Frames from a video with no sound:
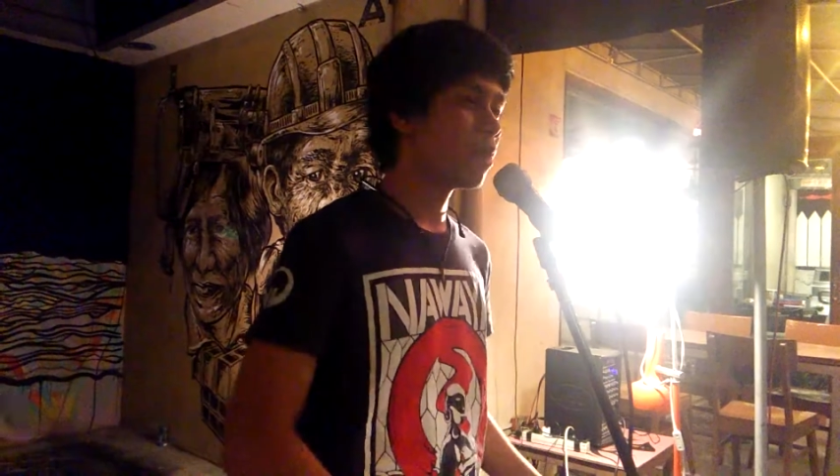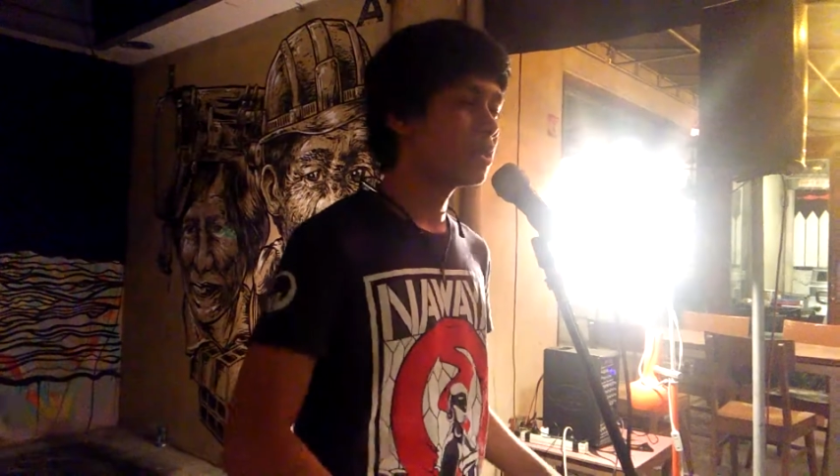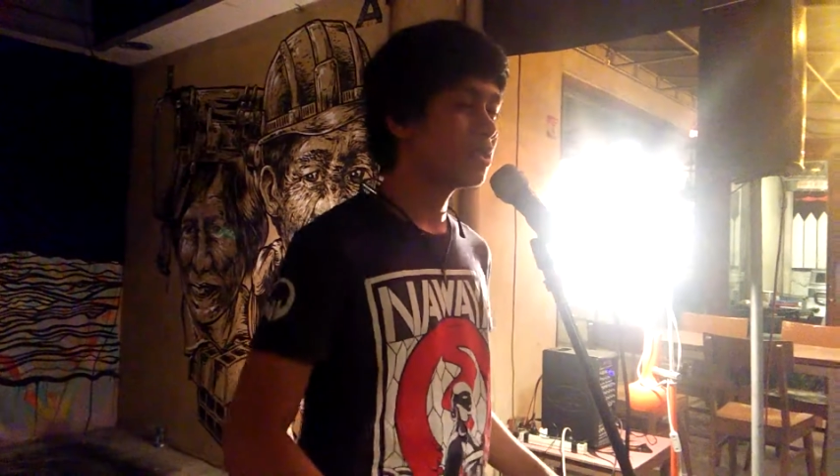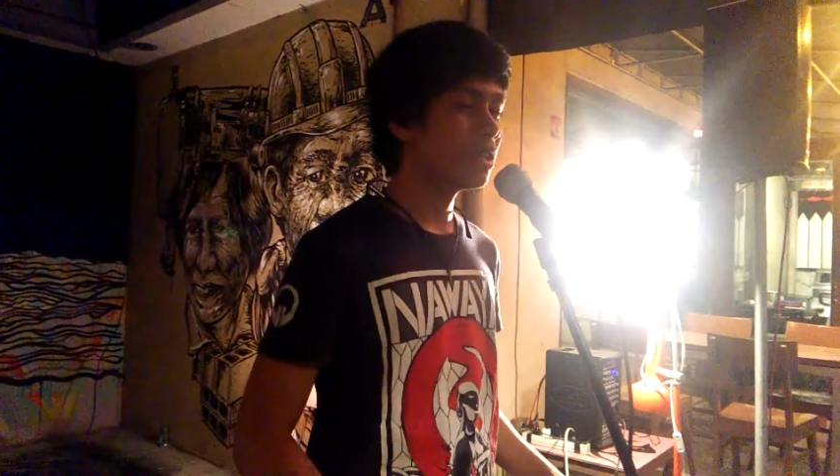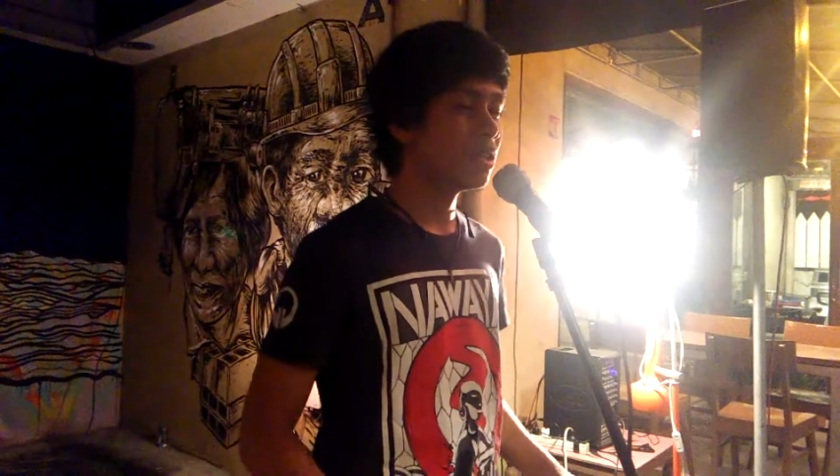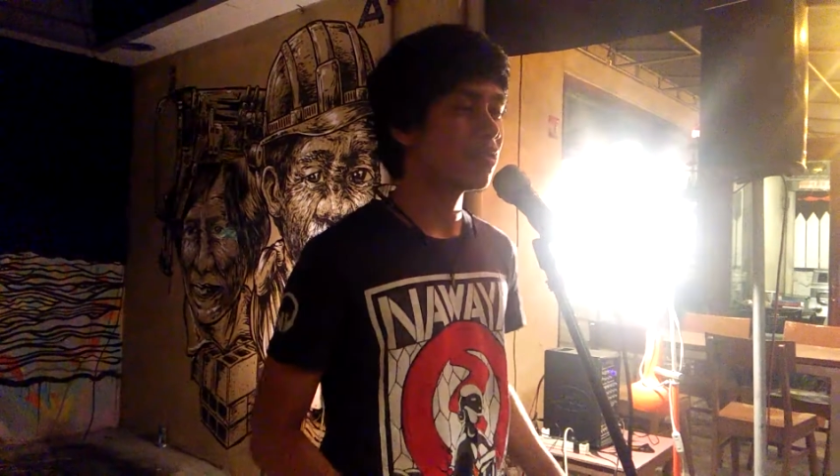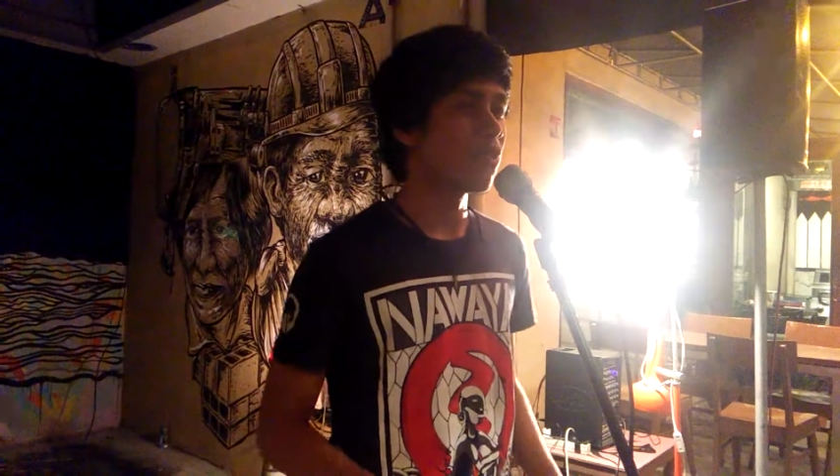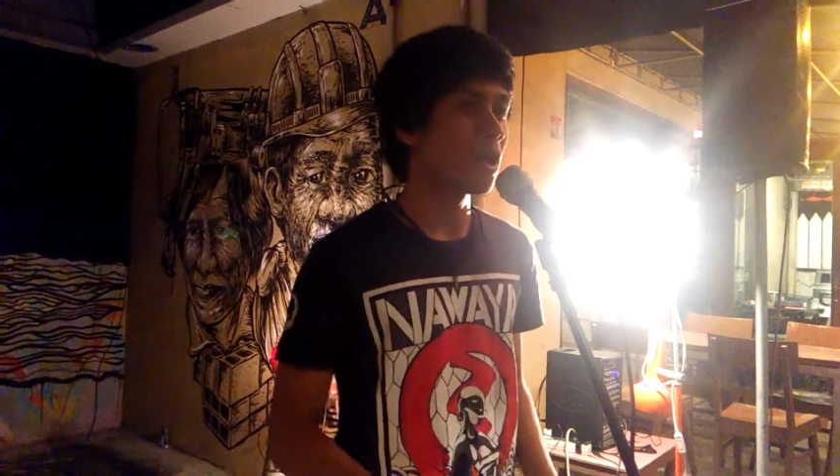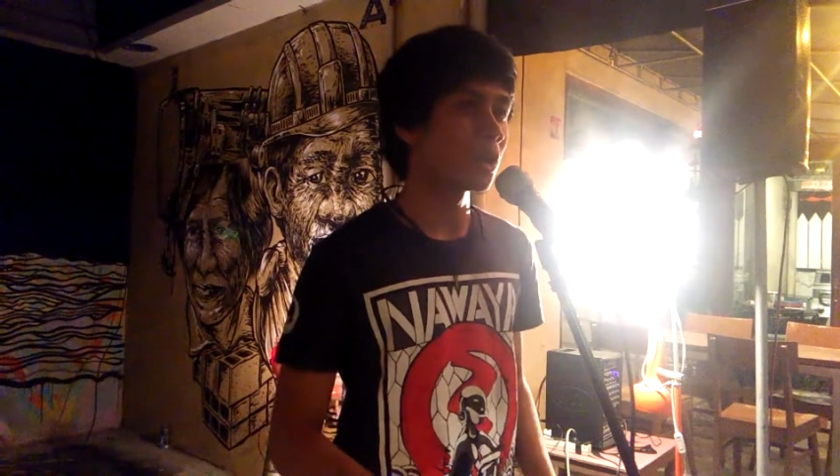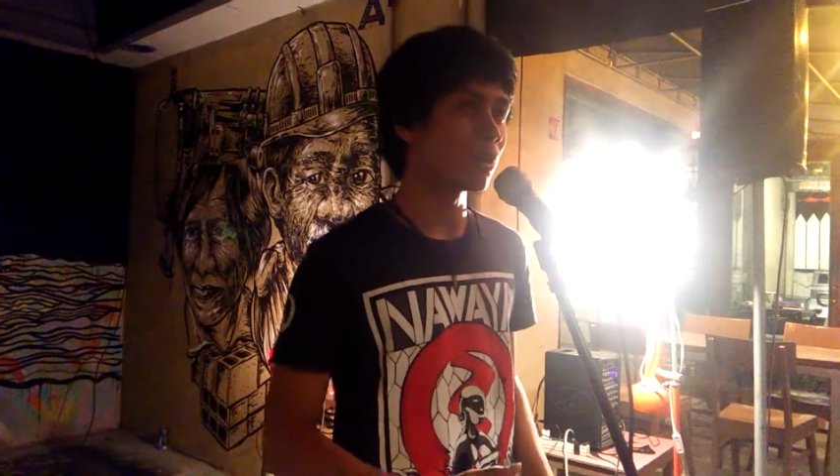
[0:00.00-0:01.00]
Monday the
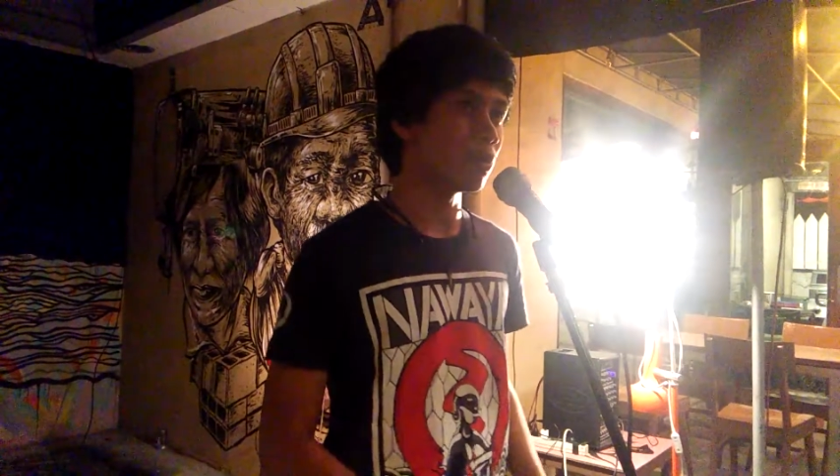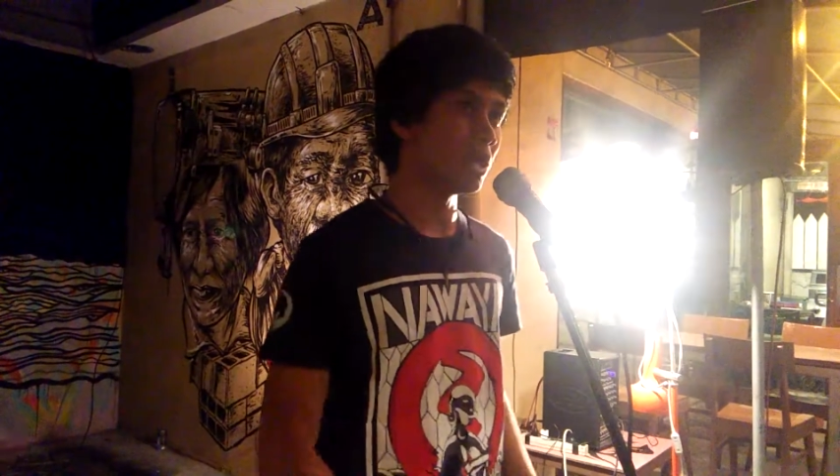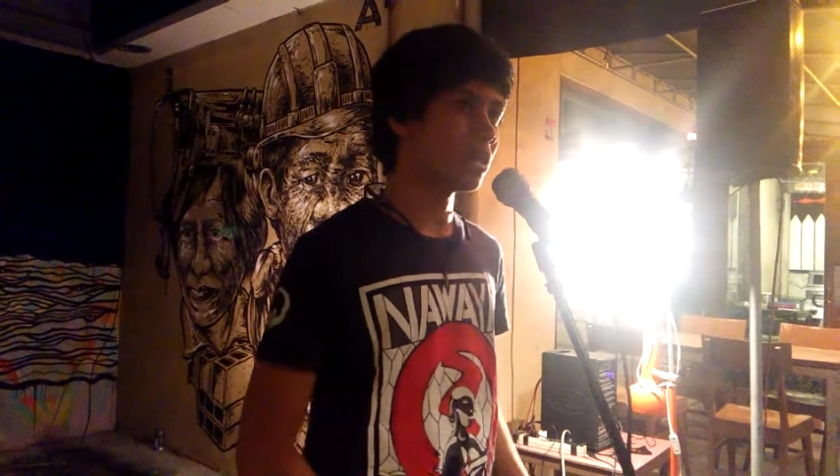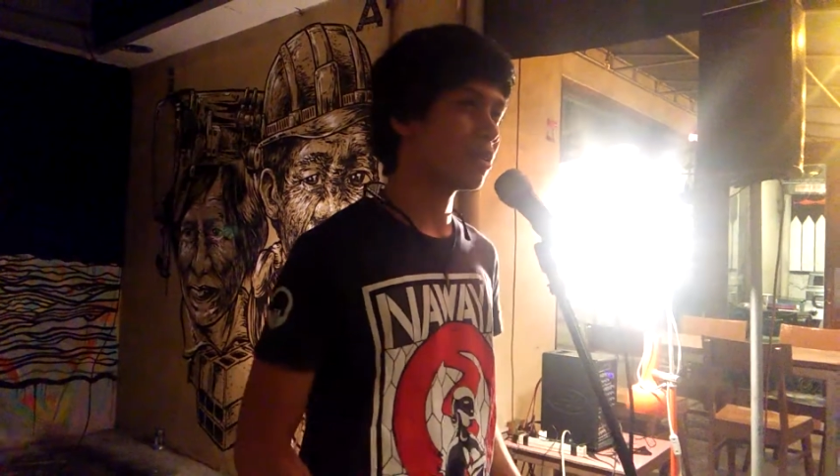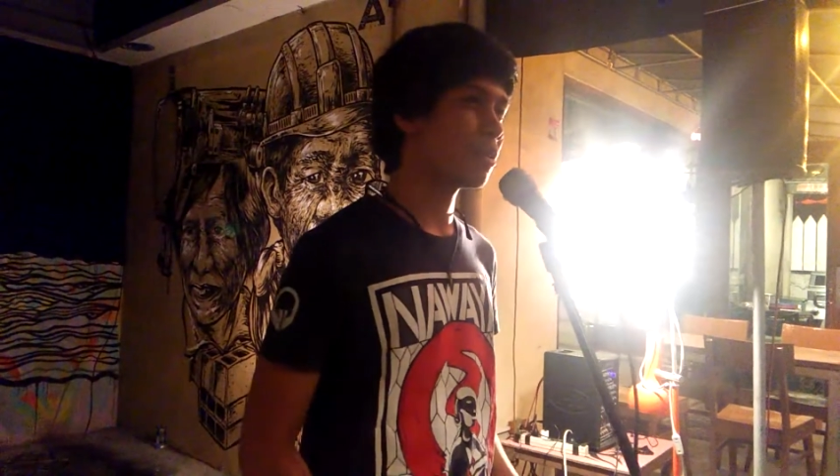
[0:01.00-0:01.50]
following week.